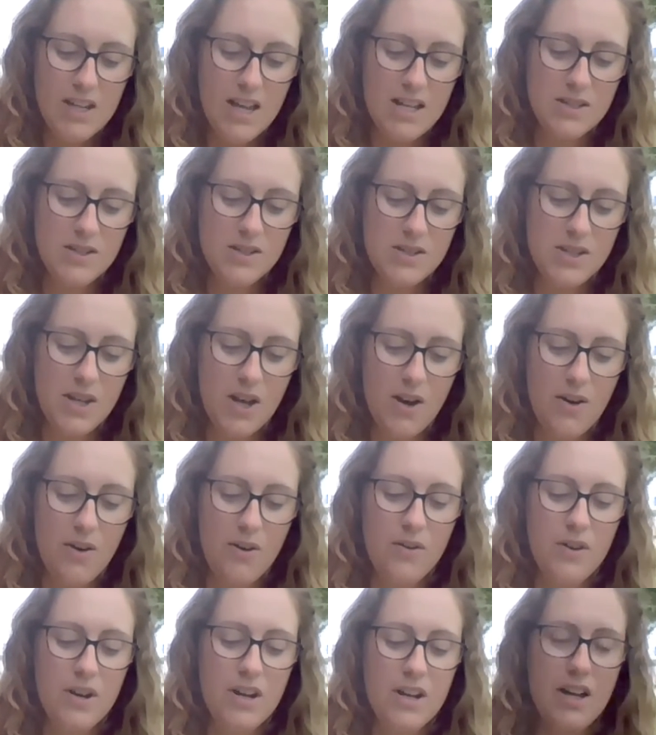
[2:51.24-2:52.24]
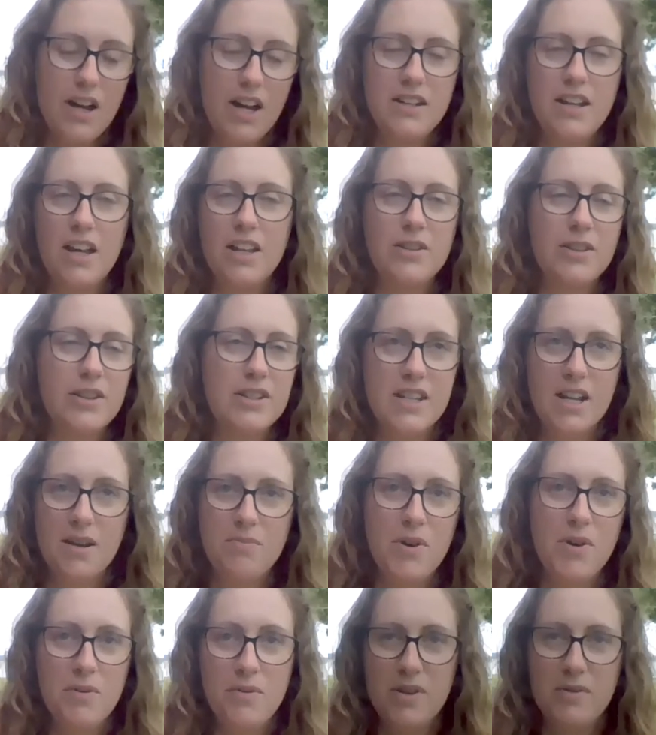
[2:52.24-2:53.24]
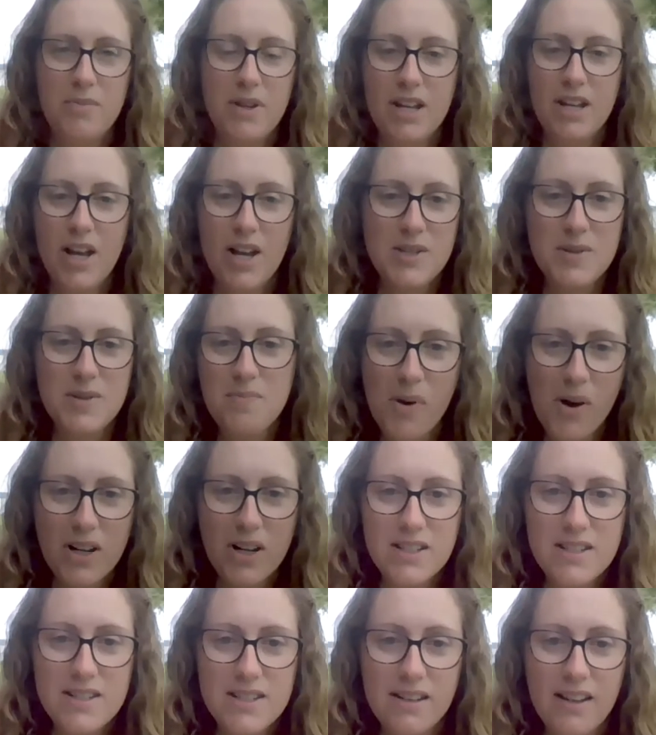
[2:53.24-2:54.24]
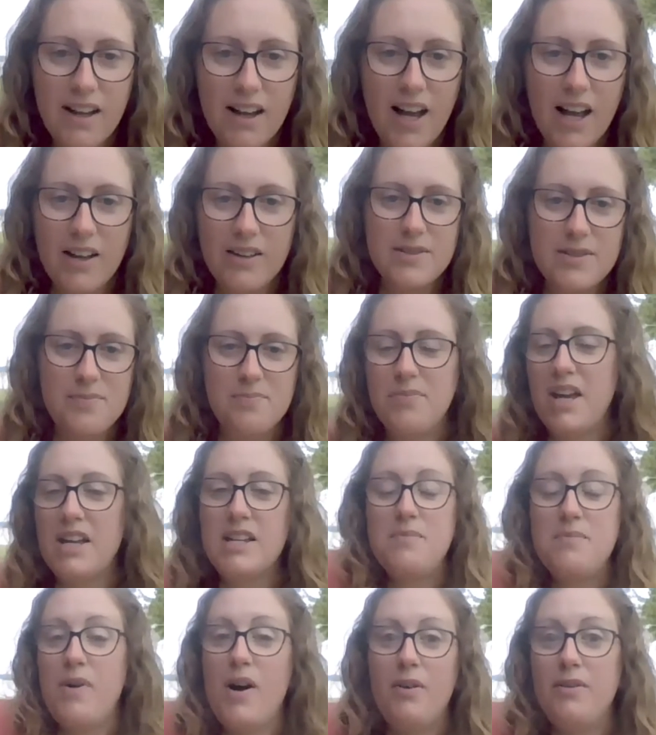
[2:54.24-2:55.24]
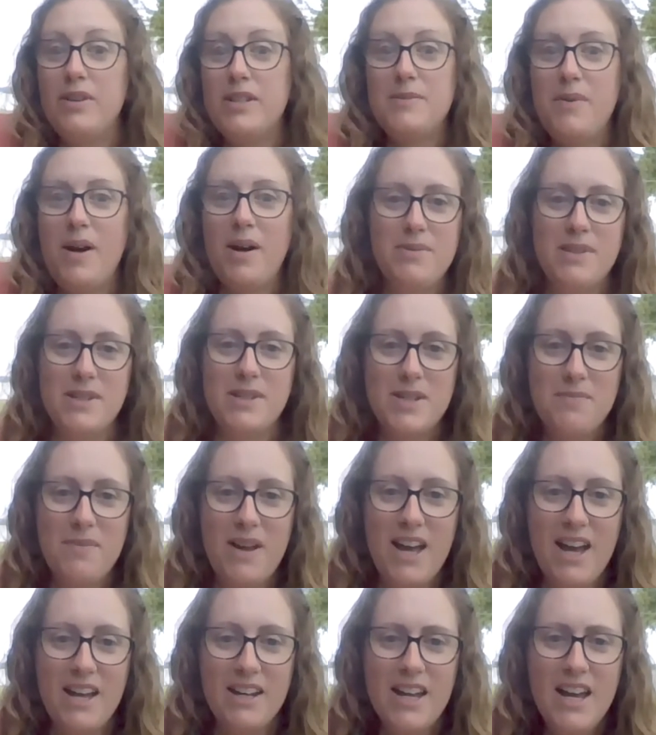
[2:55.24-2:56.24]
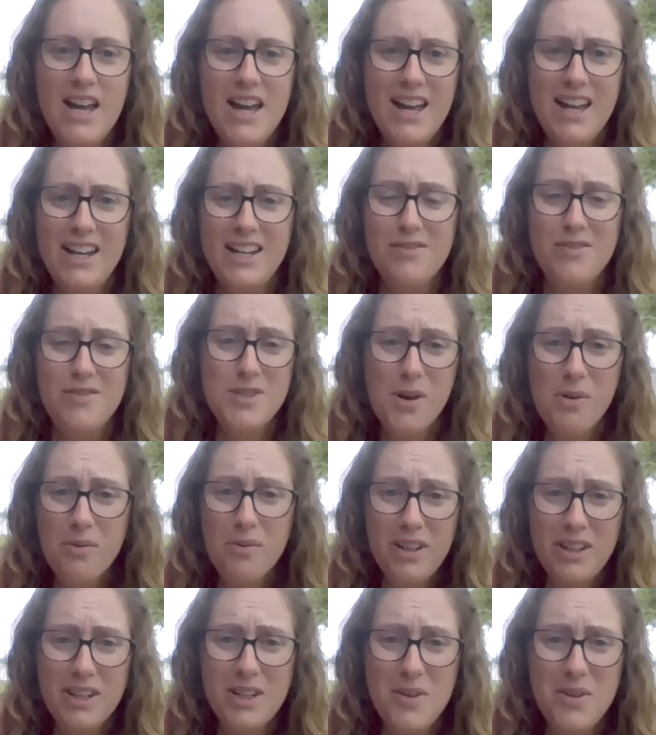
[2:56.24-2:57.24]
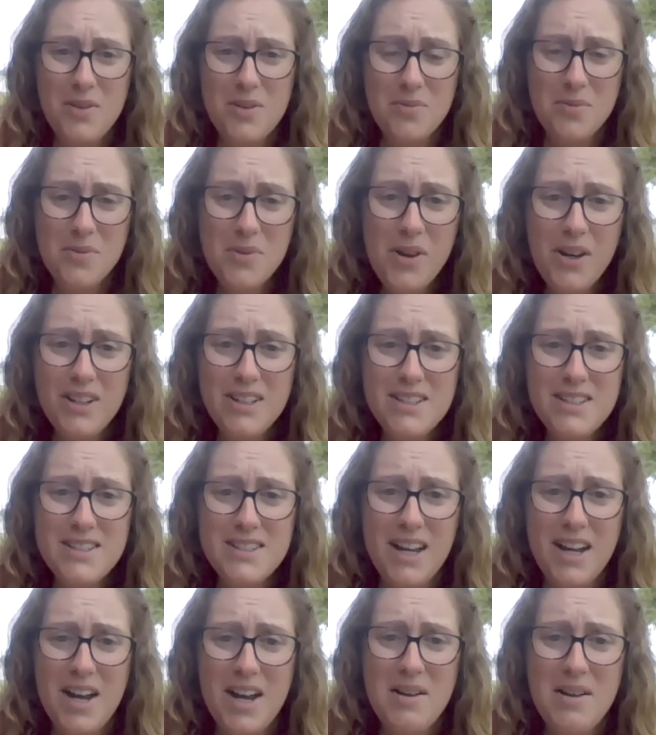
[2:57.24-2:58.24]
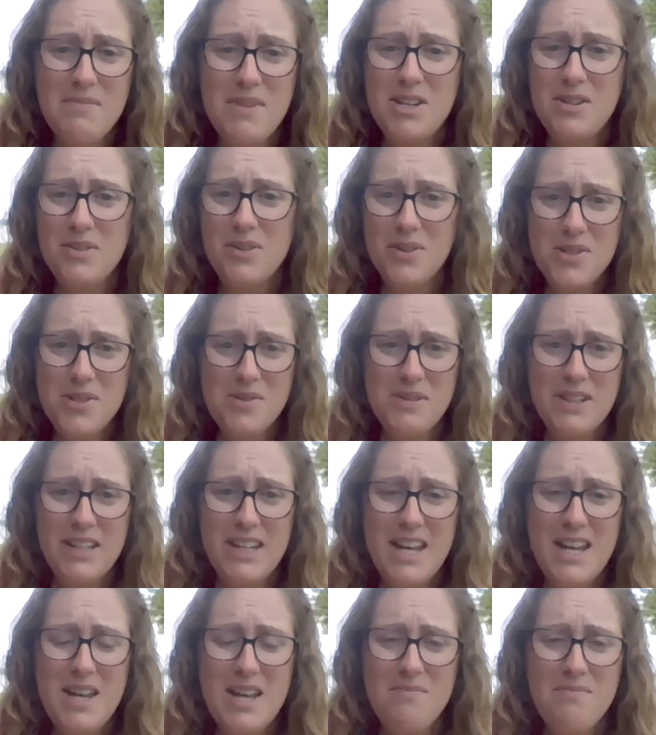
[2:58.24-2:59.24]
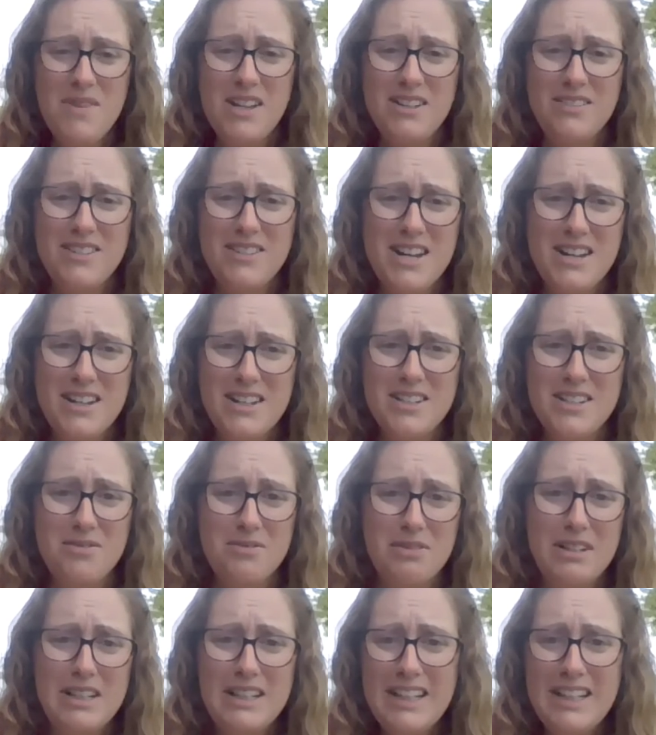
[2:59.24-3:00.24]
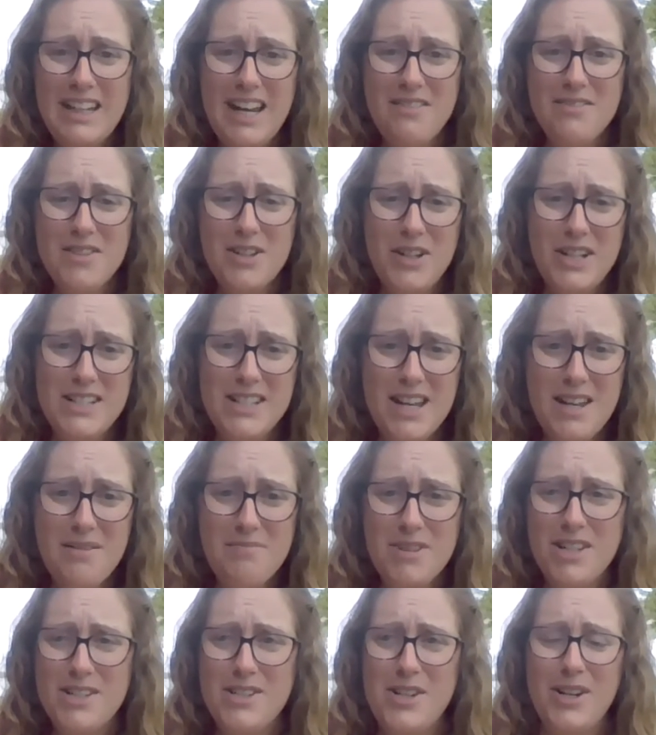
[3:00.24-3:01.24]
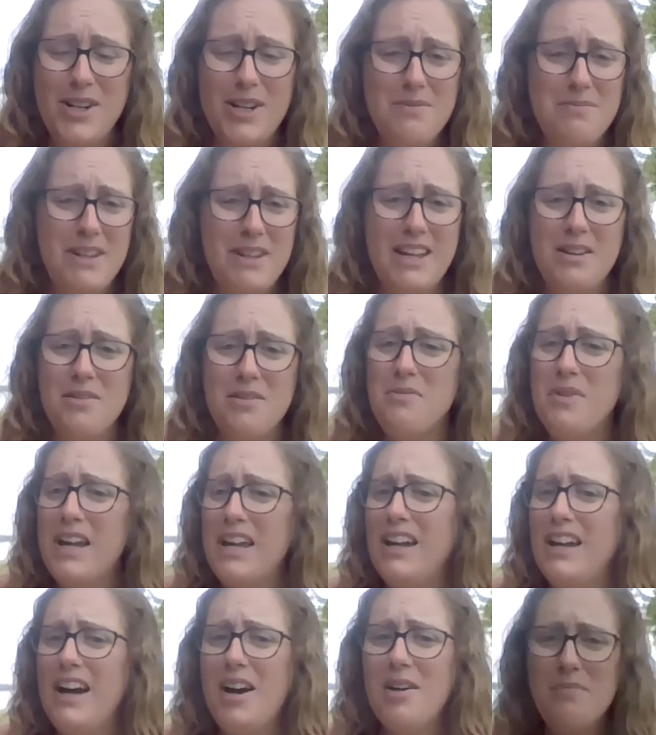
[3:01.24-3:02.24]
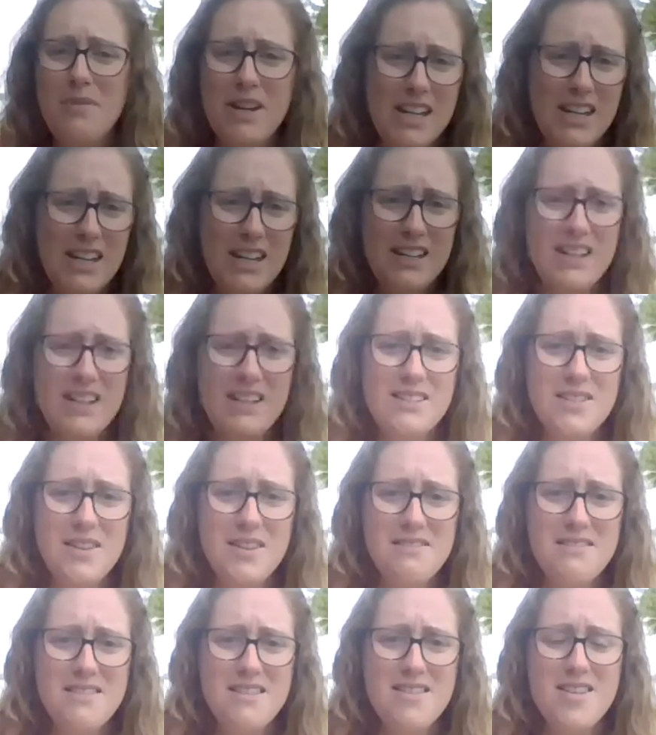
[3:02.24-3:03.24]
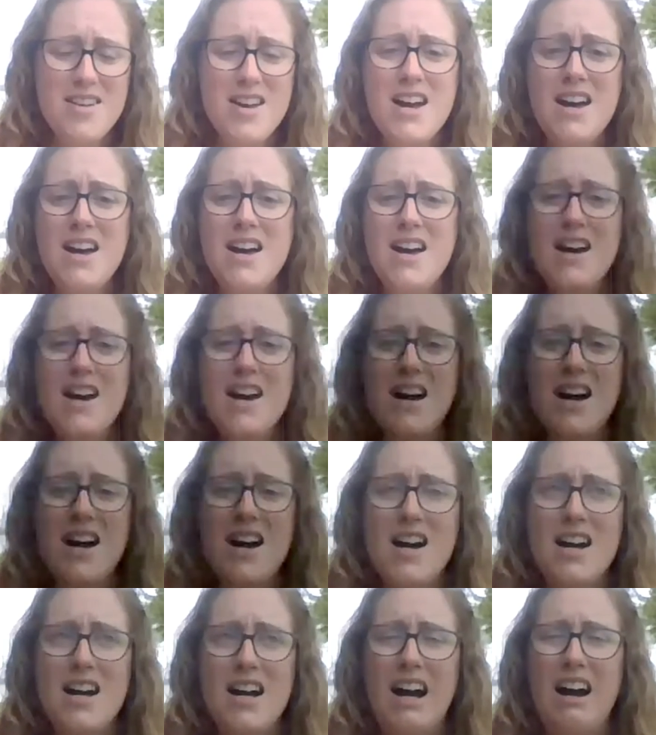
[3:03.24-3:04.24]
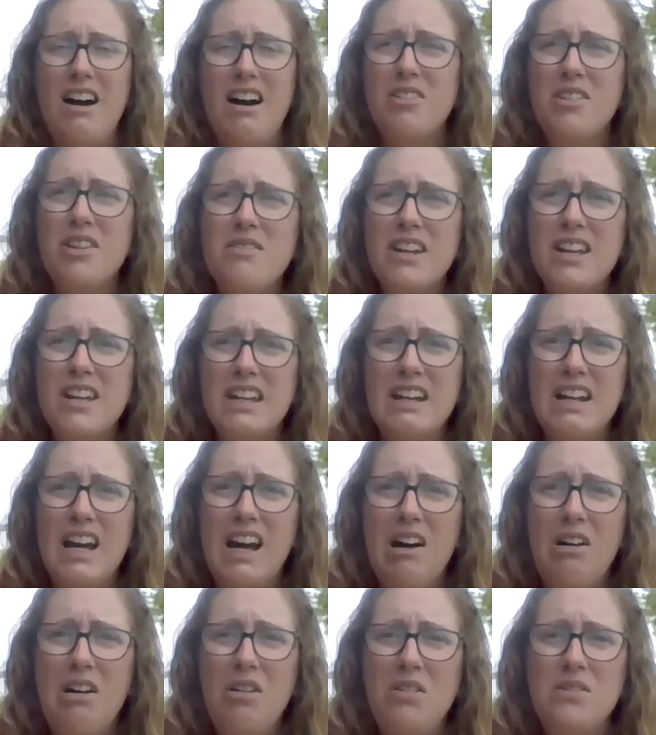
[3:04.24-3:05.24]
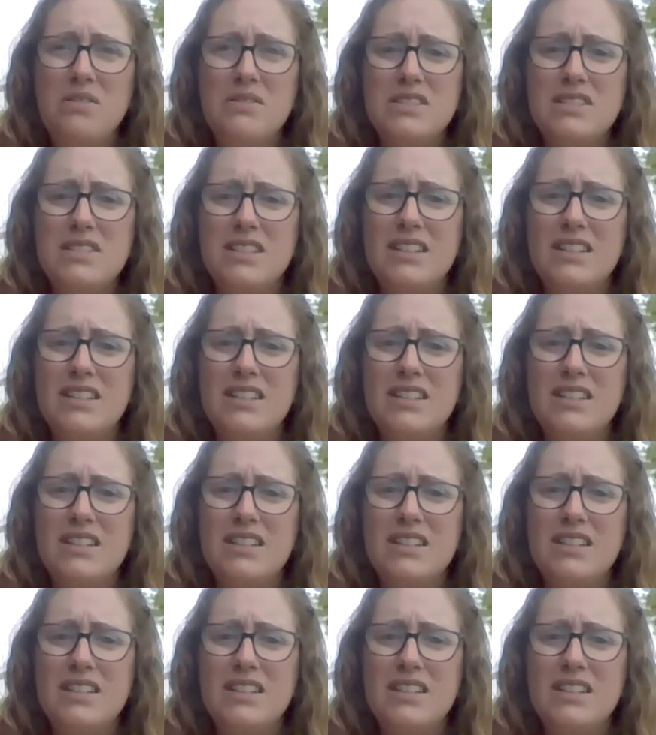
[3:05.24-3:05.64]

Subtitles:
And so another example would be a sports. Baseball always pops into my head. And if you don't really know the rules and you go to a game, you're not going to really have a great time, because you're going to be like, wait, how many innings are there? How do you get an out?